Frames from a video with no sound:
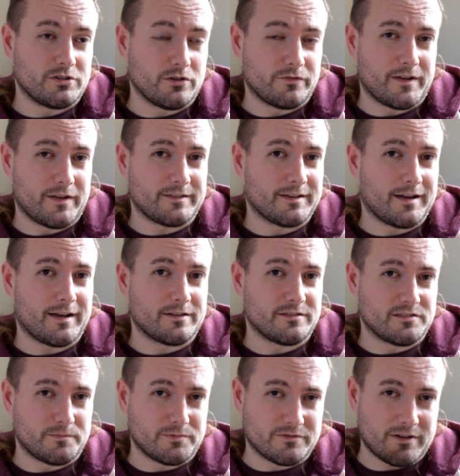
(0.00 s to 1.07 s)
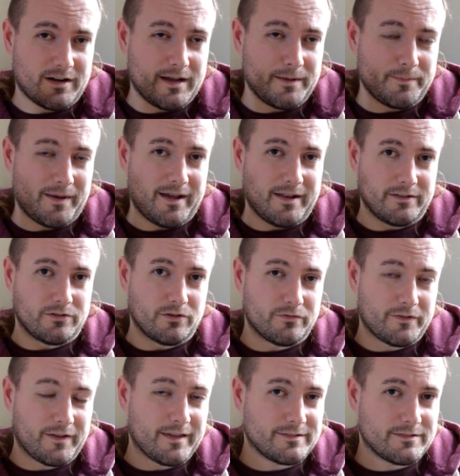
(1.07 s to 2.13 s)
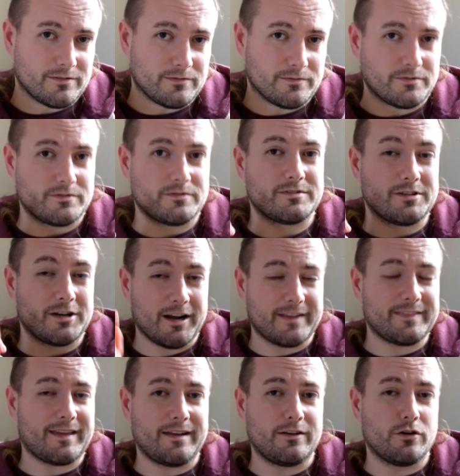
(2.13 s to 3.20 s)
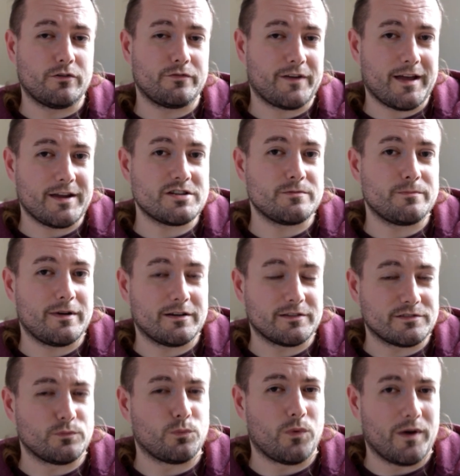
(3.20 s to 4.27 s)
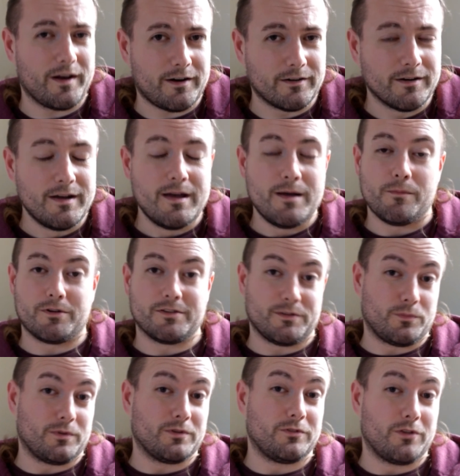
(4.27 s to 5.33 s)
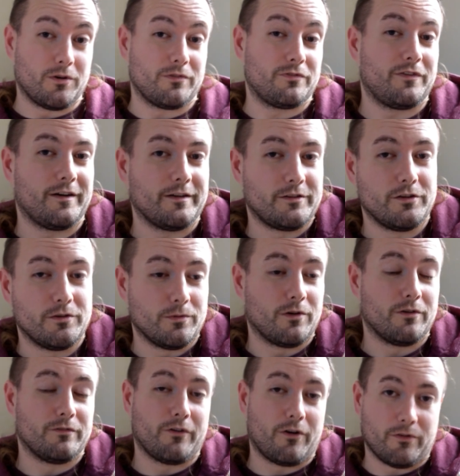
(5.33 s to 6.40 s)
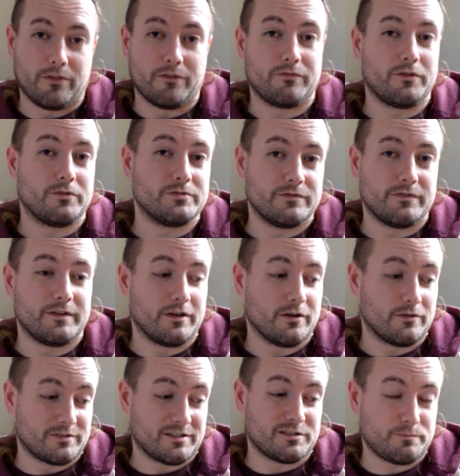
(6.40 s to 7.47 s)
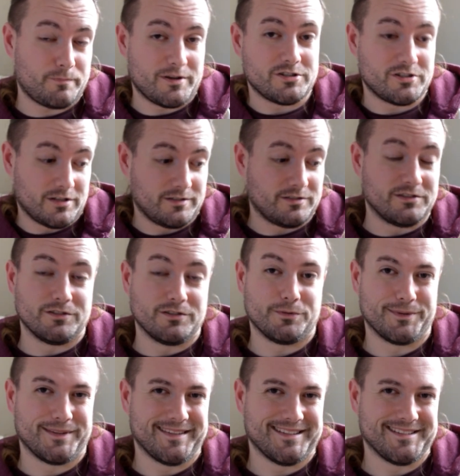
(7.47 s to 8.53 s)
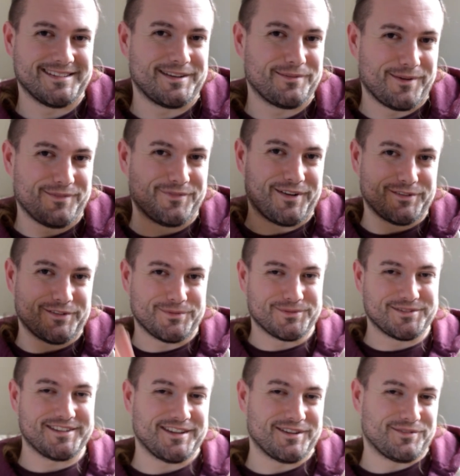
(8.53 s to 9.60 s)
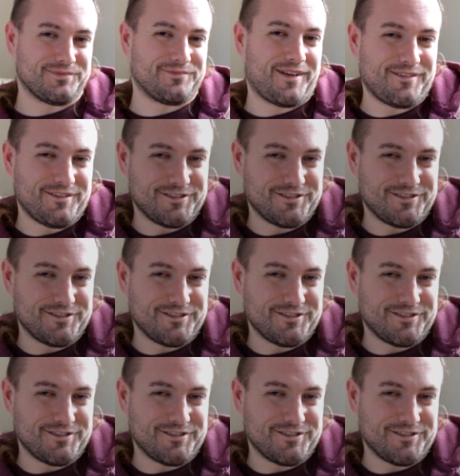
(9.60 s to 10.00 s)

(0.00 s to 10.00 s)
don't forget to like and subscribe and don't forget to click that notification bell as well because it will notify you of all the future videos, especially to do with this. Anyway, thanks, we'll see you very